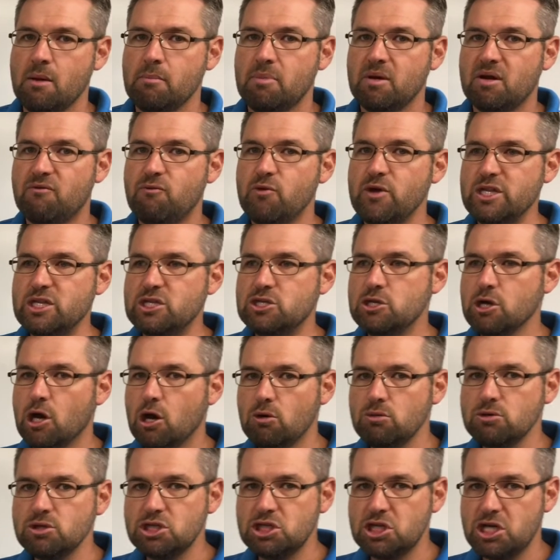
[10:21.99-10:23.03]
But if we
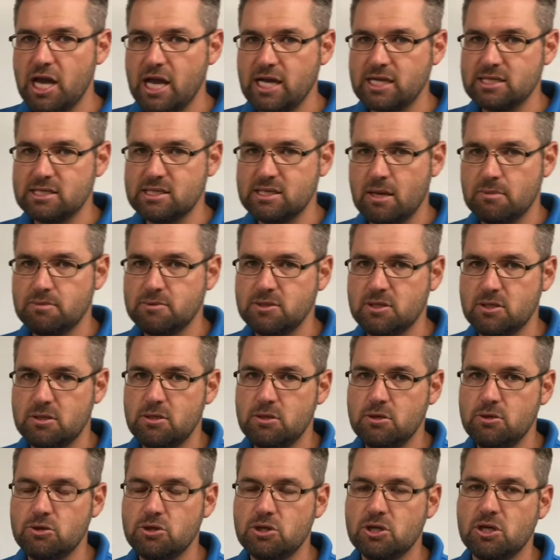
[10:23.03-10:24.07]
don't check
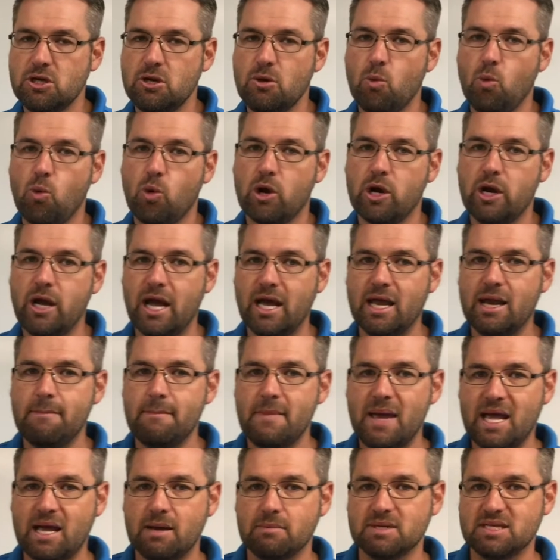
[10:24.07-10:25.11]
substitution, we're going to
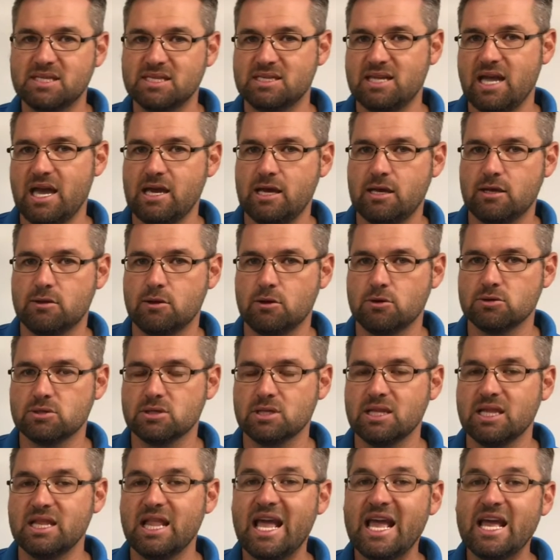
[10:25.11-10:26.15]
make a mistake in those
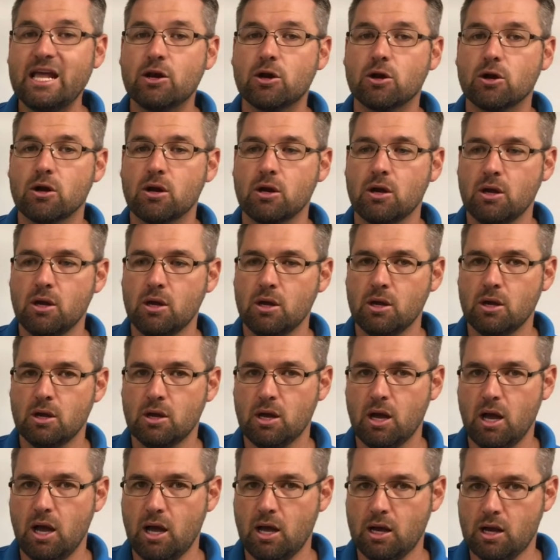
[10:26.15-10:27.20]
later
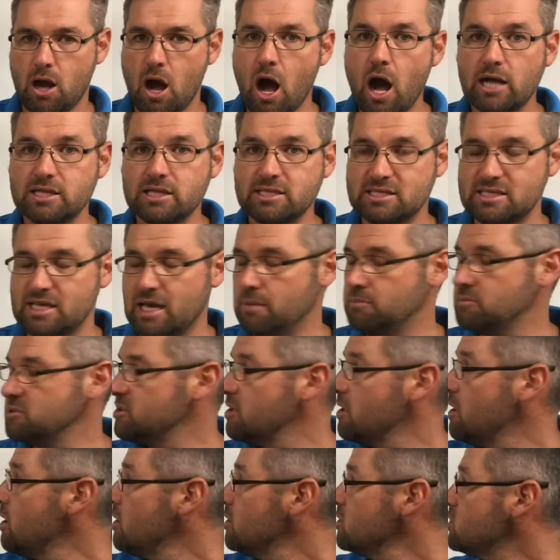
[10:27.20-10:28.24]
concepts.
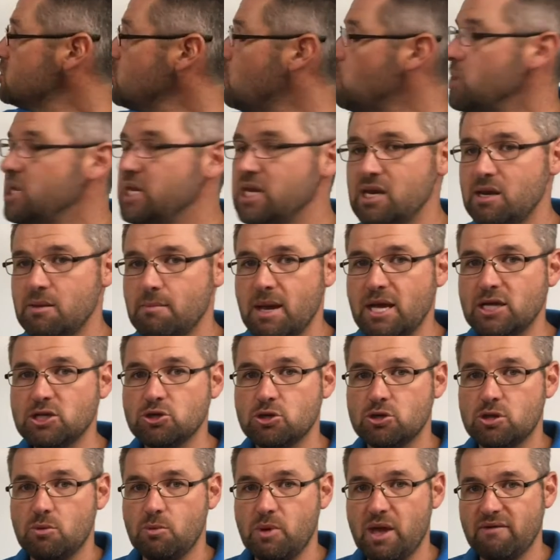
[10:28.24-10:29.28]
So we need to make
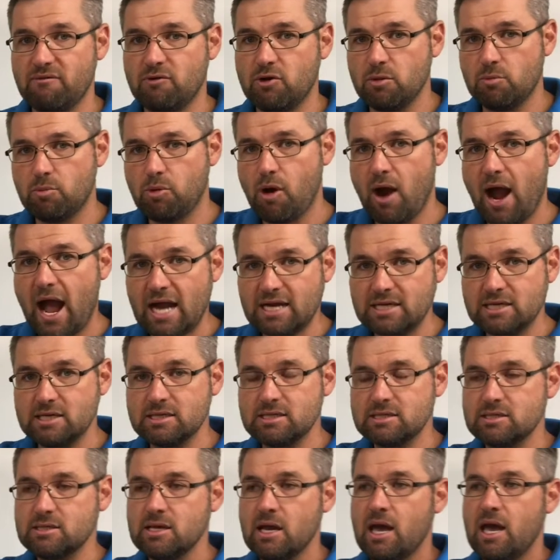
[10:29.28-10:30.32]
sure that we have good
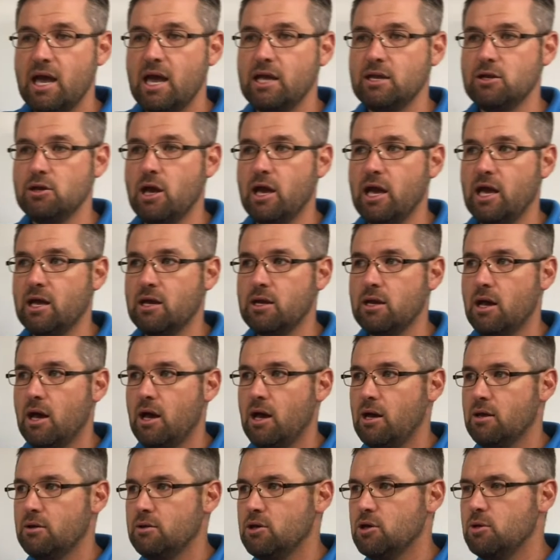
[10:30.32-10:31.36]
practice and
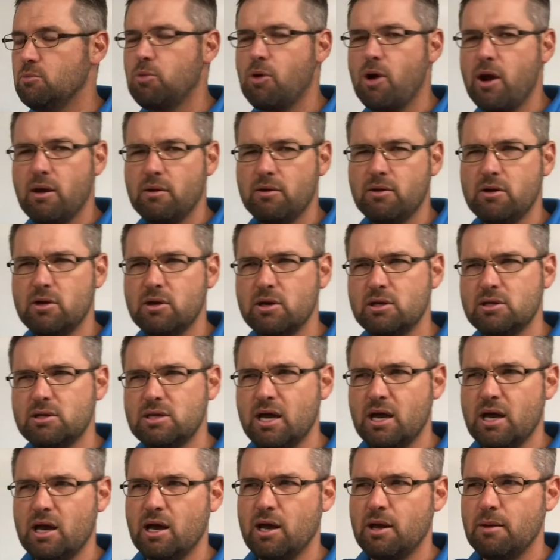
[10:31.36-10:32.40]
good
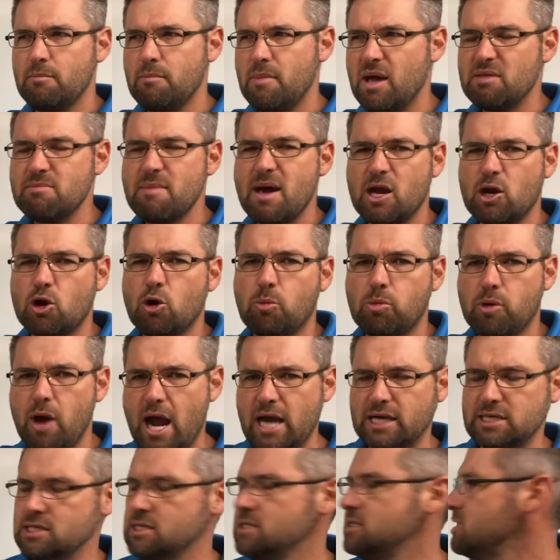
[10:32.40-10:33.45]
mathematical
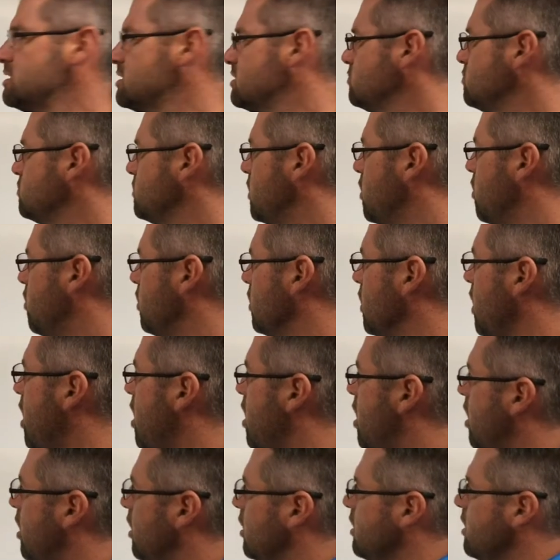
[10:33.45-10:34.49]
practices as we go
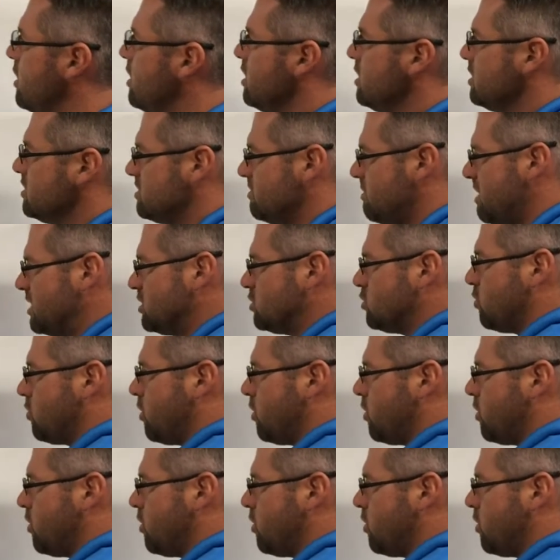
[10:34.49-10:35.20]
along to make sure